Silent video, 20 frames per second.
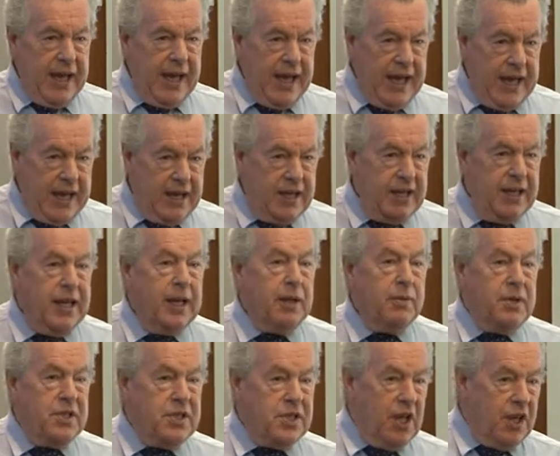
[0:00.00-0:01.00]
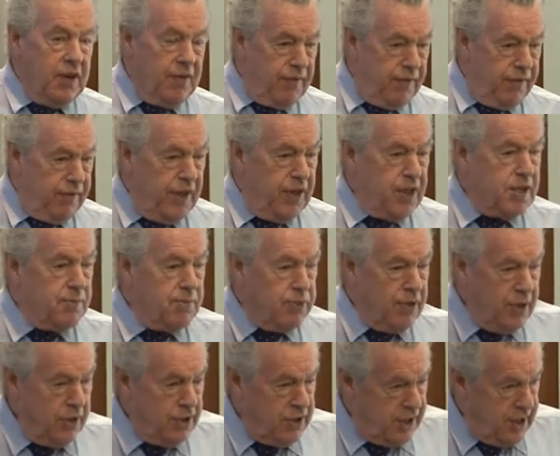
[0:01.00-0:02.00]
And in other words, it converts
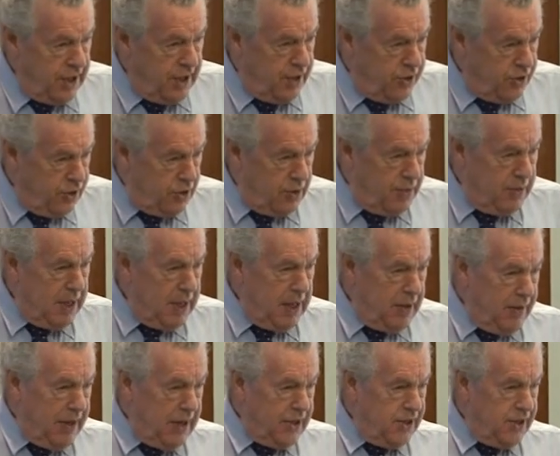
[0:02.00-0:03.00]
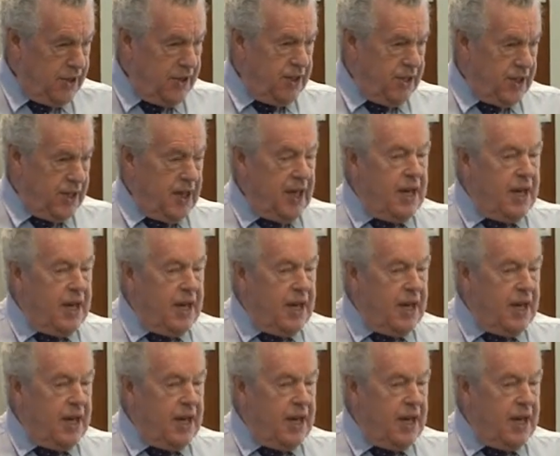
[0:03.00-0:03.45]
proteins or amino acids